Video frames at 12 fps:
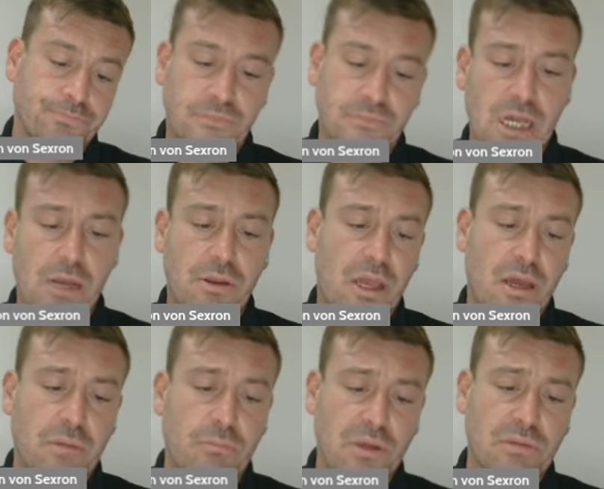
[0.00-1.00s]
Something.
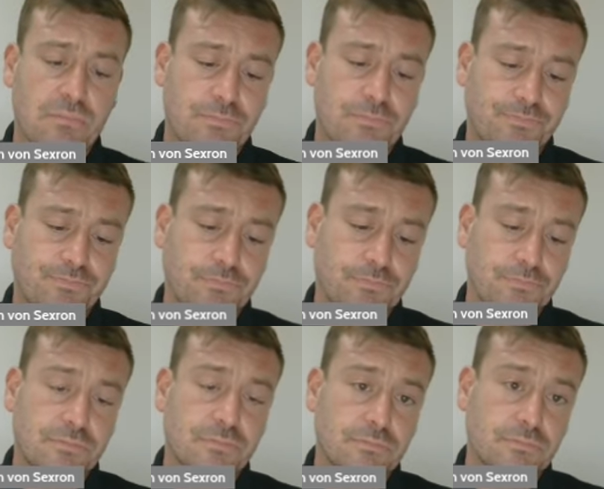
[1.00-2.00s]
Oh, yeah.
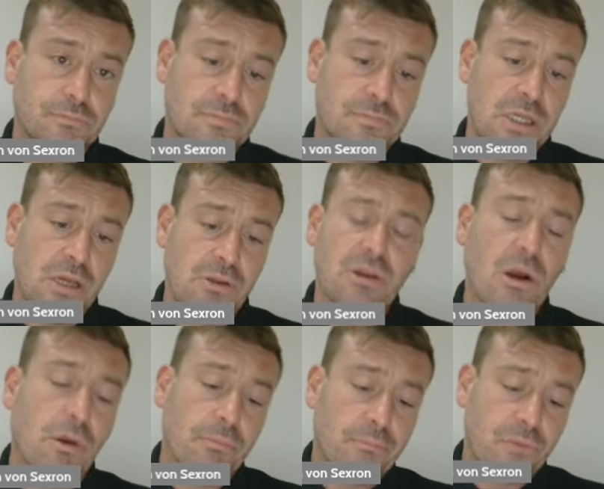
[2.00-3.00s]
No,
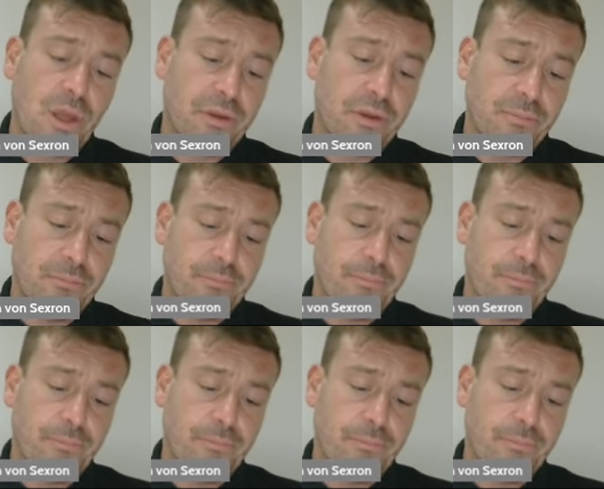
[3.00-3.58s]
go ahead.